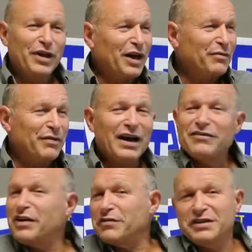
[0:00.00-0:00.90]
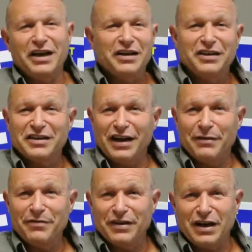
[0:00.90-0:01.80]
them, I've never taken a
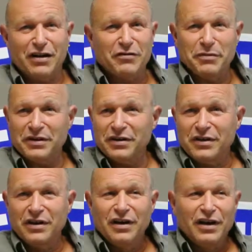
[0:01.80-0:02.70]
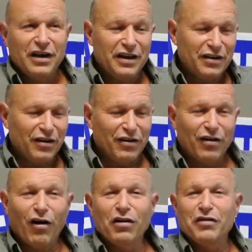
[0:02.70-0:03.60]
dime from the government. In
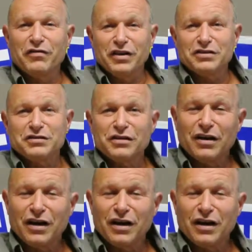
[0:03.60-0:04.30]
all of this,